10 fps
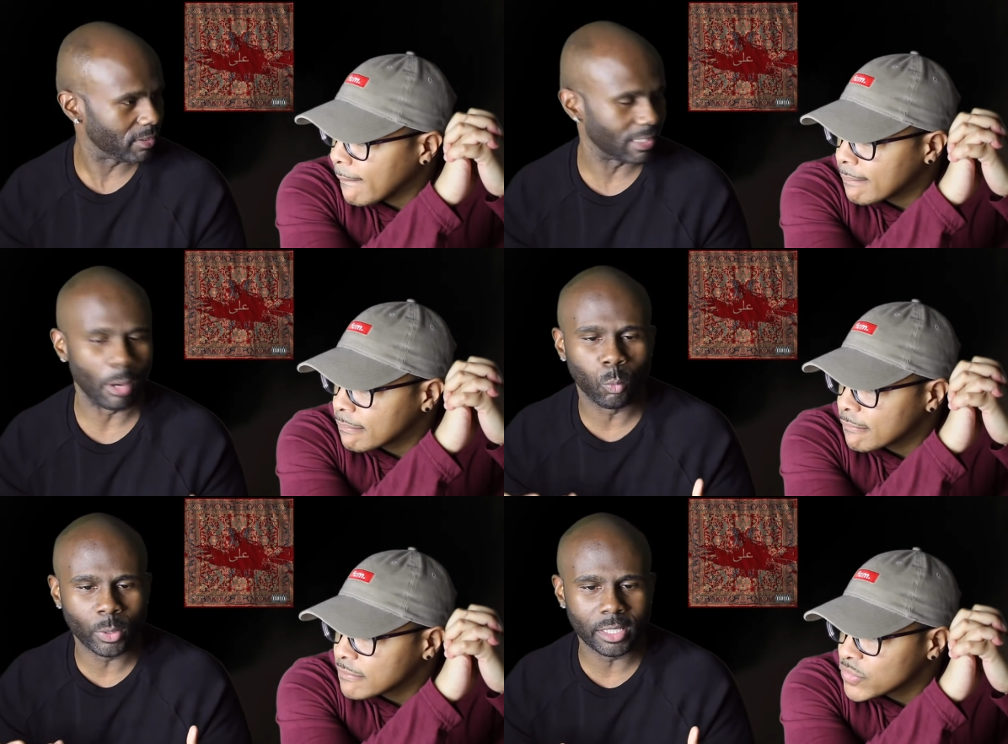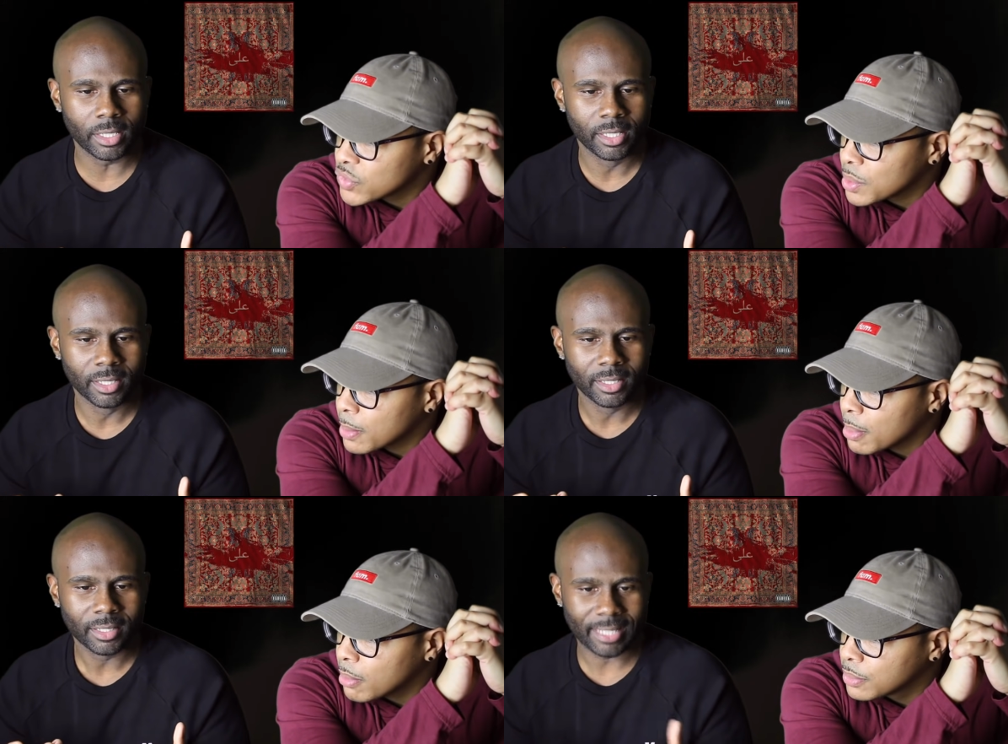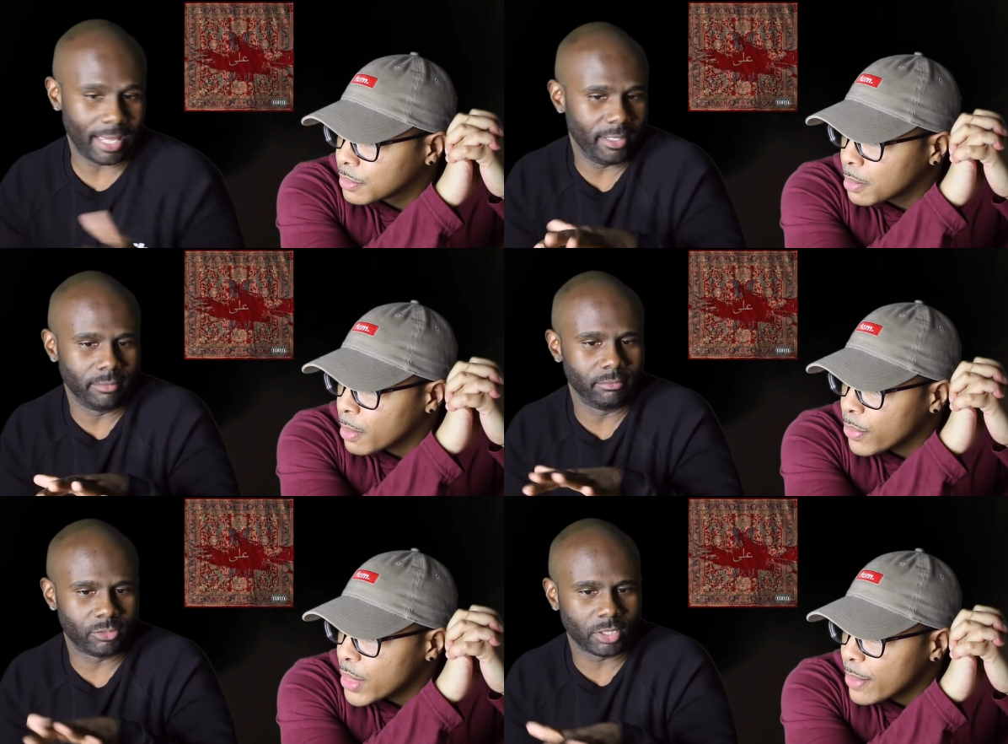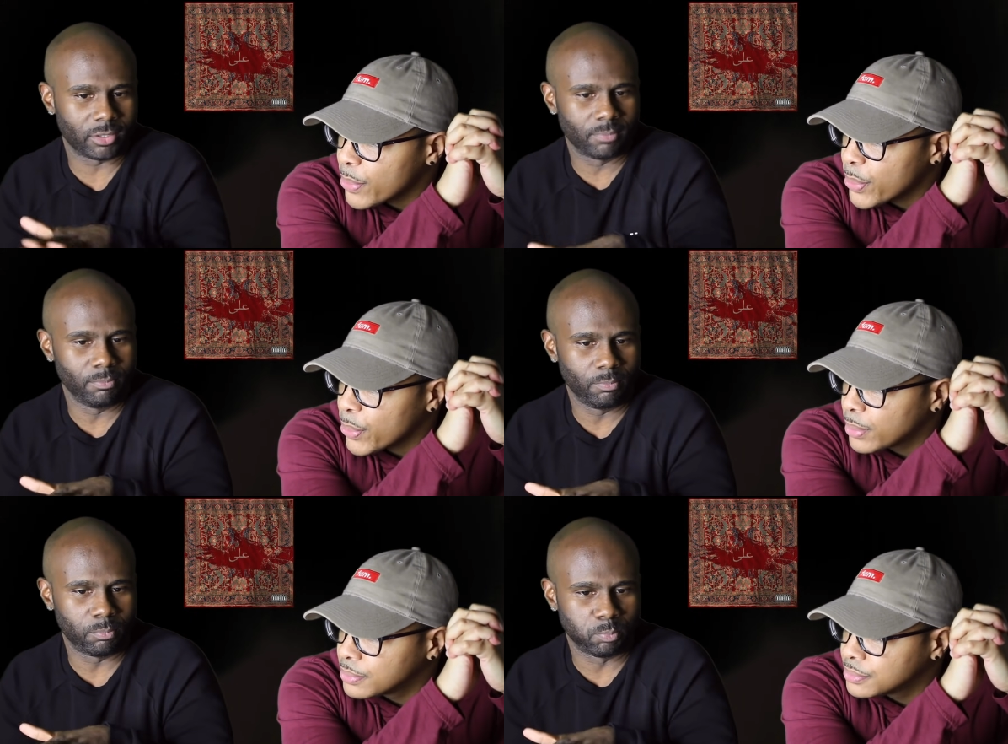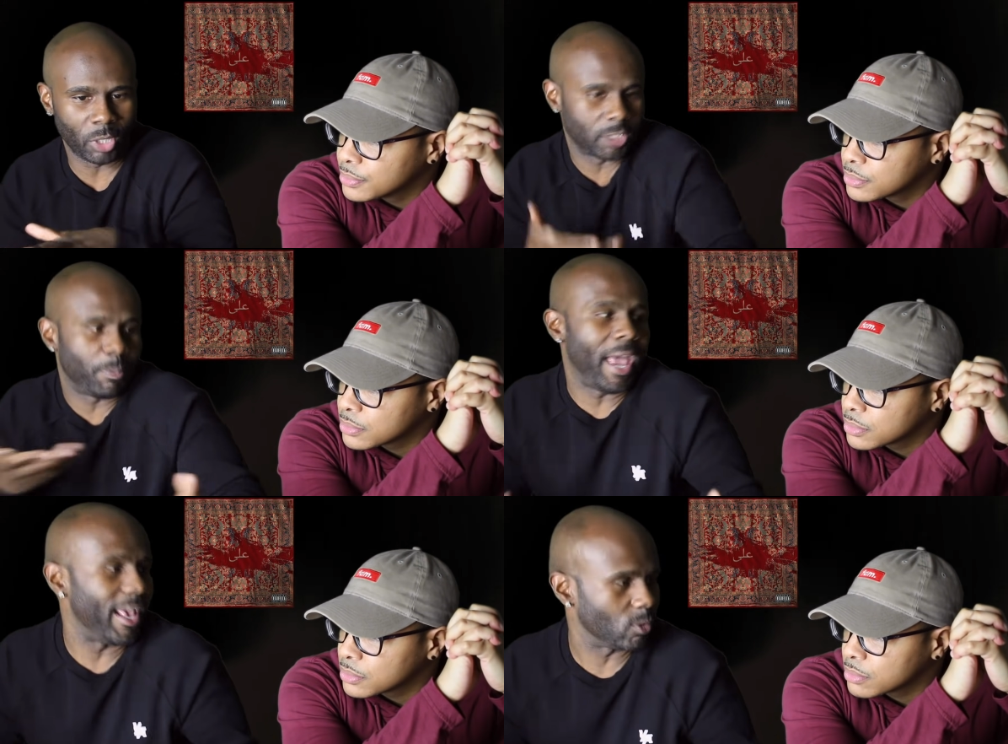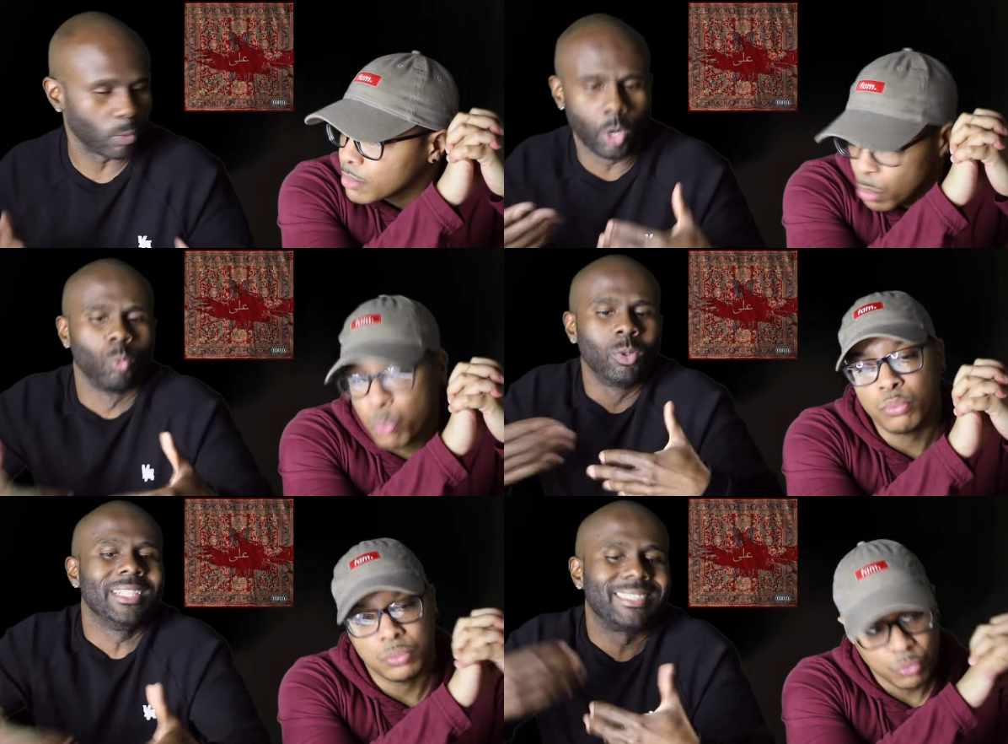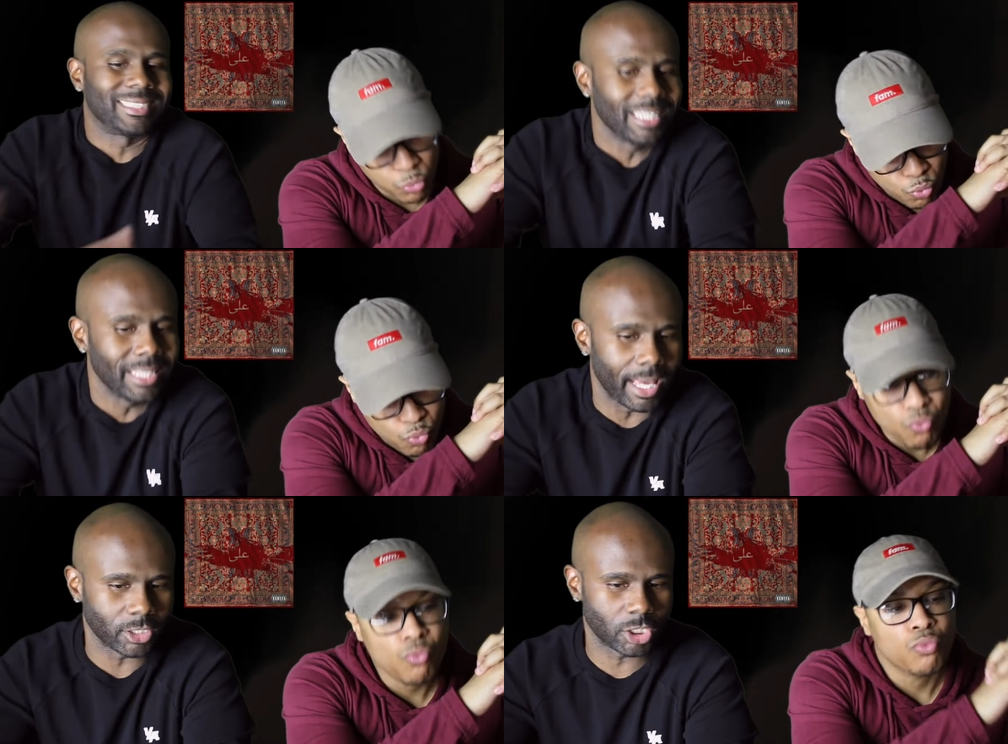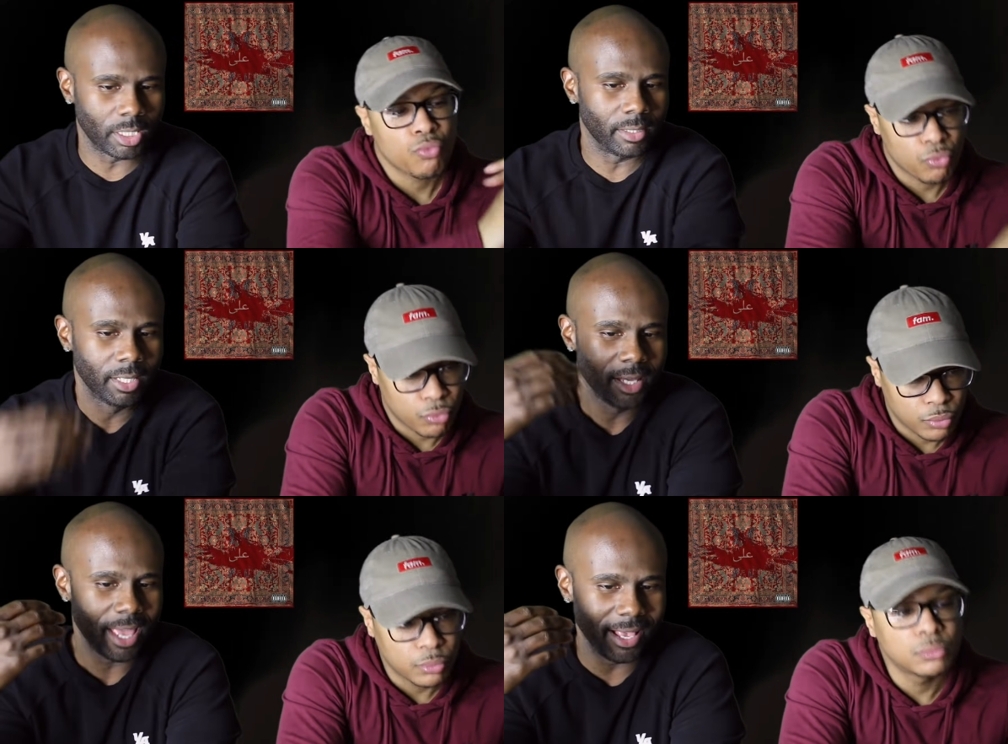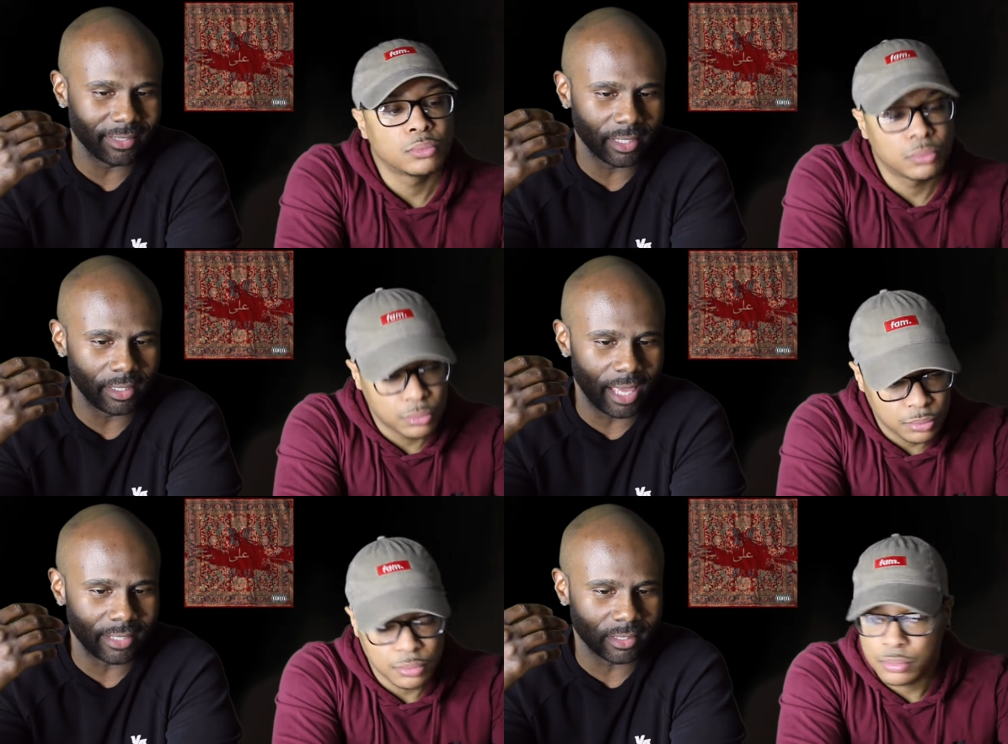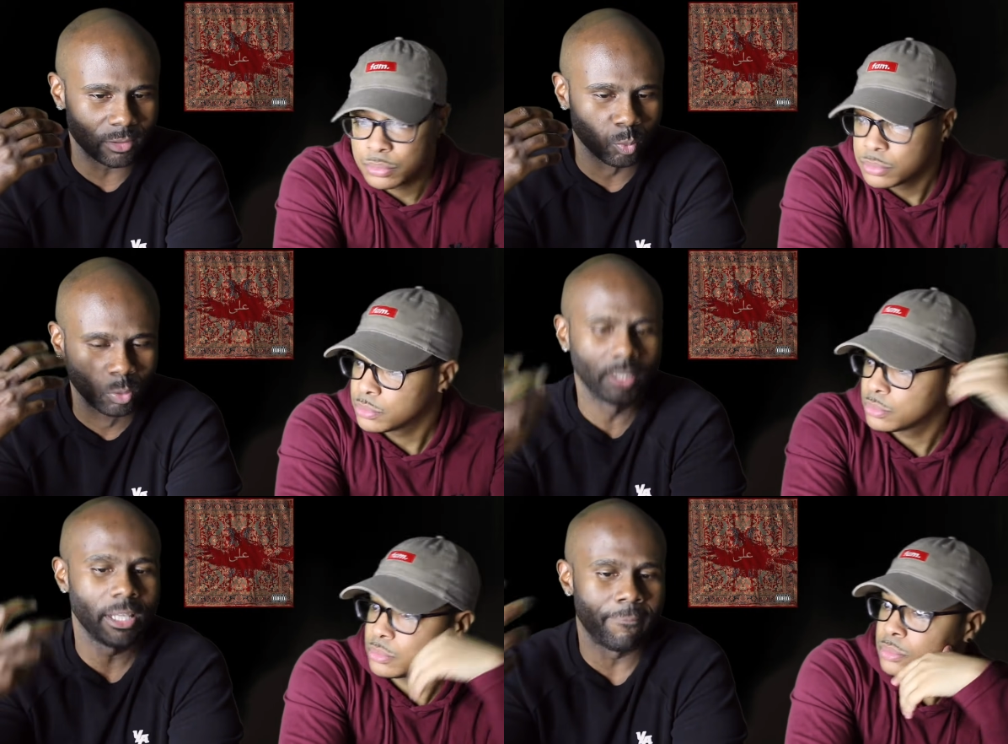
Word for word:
Speaker 1: us that we kind of just brush past. We don't mm-hmm. really see that shit as it as it's really